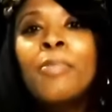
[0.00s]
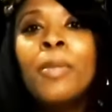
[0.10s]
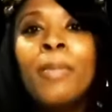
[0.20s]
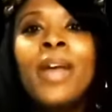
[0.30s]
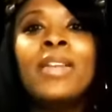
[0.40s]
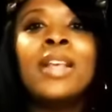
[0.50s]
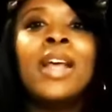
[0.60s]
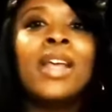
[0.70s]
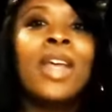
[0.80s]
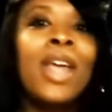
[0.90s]
up the mess
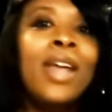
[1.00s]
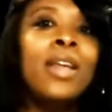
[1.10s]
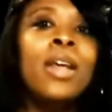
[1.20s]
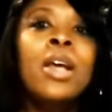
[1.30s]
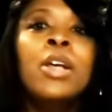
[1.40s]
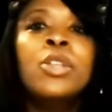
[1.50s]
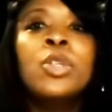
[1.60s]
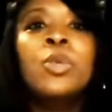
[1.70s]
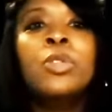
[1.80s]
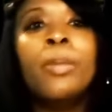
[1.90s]
handed
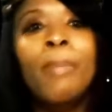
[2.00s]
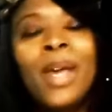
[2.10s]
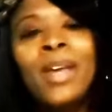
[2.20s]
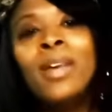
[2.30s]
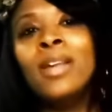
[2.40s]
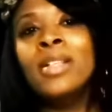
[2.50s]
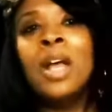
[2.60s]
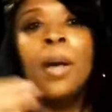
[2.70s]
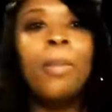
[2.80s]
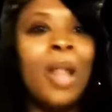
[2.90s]
to Jamaicans,
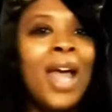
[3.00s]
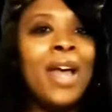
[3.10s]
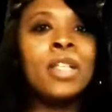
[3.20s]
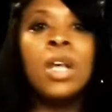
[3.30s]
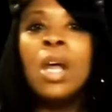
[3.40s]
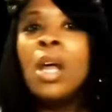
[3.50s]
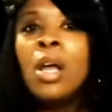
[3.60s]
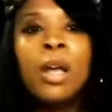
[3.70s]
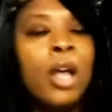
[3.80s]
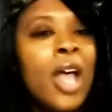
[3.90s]
blacks,
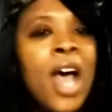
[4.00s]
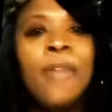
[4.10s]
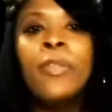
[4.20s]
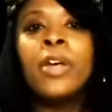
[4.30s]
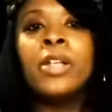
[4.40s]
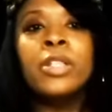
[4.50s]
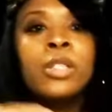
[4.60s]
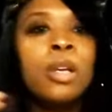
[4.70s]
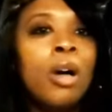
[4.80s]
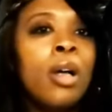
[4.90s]
Africans